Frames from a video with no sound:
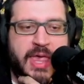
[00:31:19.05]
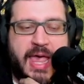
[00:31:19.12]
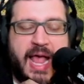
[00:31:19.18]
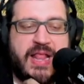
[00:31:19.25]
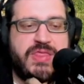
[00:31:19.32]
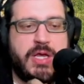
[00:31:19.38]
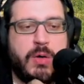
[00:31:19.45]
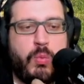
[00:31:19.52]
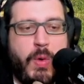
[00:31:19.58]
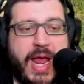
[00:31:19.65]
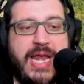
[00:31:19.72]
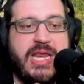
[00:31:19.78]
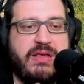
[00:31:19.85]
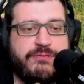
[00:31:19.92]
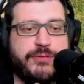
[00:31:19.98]
And they're
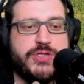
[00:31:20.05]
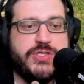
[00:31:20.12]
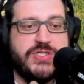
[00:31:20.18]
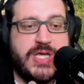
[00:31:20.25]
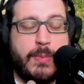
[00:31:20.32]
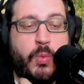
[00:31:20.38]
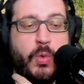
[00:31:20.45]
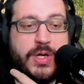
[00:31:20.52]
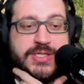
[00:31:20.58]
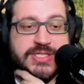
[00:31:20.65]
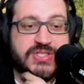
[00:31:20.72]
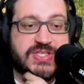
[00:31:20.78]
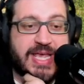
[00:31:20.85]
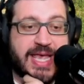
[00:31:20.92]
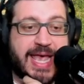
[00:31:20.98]
waiting for someone
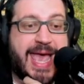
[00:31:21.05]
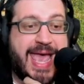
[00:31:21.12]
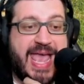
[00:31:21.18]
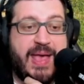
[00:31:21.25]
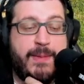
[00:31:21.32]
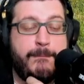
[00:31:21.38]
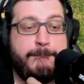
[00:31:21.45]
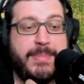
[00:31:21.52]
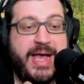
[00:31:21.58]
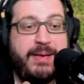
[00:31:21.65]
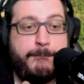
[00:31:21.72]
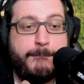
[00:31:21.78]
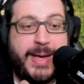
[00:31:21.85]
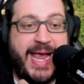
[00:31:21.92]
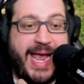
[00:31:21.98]
to say, hey,
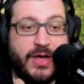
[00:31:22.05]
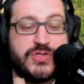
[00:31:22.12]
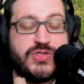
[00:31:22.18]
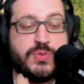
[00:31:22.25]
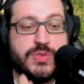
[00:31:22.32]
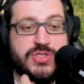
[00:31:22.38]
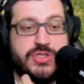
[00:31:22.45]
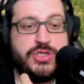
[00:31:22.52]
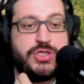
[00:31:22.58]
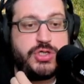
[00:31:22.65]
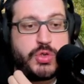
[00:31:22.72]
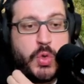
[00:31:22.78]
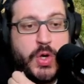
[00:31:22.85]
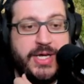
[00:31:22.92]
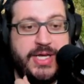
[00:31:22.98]
my house was
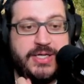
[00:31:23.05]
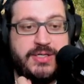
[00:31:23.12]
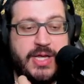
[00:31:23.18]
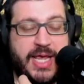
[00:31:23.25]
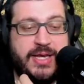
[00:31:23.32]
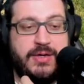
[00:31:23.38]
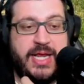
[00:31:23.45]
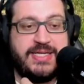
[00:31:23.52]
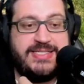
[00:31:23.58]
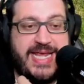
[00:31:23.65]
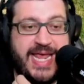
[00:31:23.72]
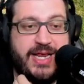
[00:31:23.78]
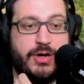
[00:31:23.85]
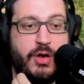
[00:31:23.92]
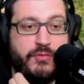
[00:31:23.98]
destroyed and
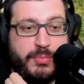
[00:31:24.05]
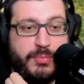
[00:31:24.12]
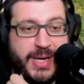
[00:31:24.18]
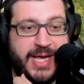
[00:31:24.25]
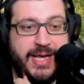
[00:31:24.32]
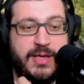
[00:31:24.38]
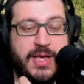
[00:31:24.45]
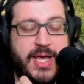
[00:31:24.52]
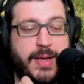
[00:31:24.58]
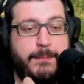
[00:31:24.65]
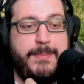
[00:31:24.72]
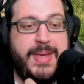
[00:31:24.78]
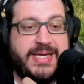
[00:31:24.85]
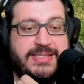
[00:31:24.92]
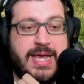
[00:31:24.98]
taken over by
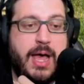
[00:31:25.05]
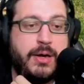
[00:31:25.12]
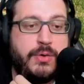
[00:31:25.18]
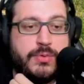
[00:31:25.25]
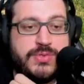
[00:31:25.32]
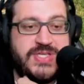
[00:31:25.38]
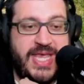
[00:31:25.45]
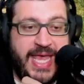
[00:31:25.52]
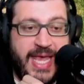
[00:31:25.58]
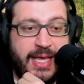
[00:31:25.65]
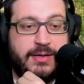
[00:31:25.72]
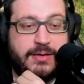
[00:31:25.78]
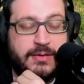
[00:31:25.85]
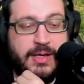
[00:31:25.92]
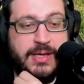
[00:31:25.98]
McDonald's
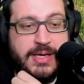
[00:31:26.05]
Inc.